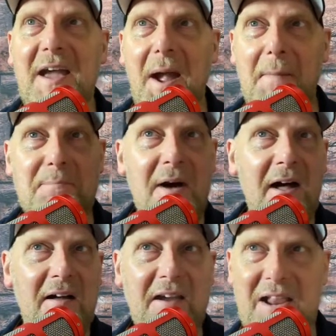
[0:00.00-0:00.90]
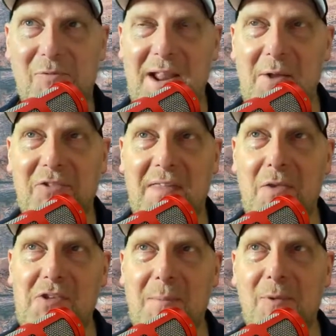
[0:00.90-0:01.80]
and Mark and everyone else down
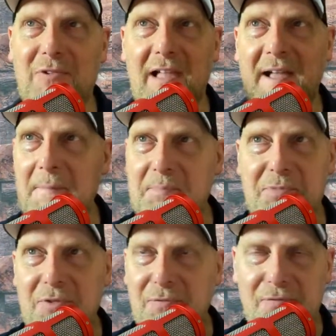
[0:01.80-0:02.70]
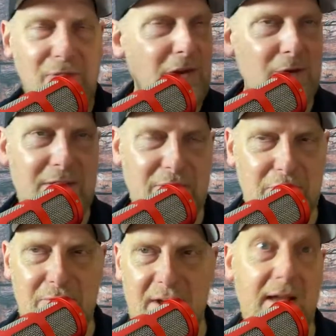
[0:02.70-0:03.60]
the gym was like full on
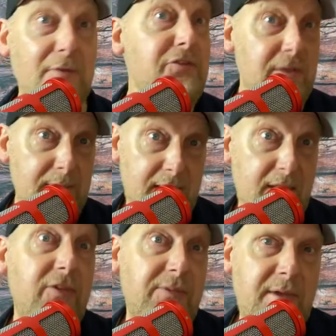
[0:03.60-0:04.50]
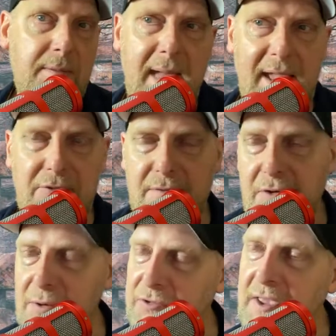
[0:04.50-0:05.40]
Instagram. You know, Simeon Panda, of
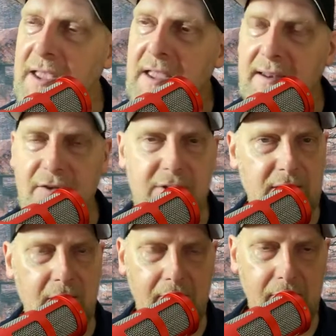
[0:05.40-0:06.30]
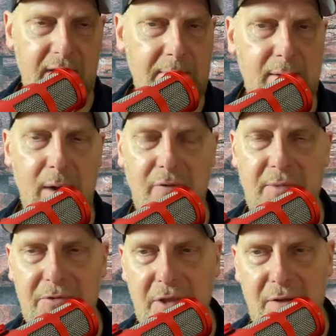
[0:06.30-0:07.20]
course. You know, he's done incredibly well for
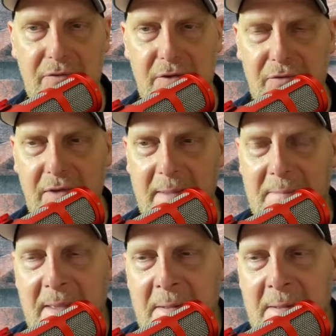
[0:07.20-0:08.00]
himself. Good for him.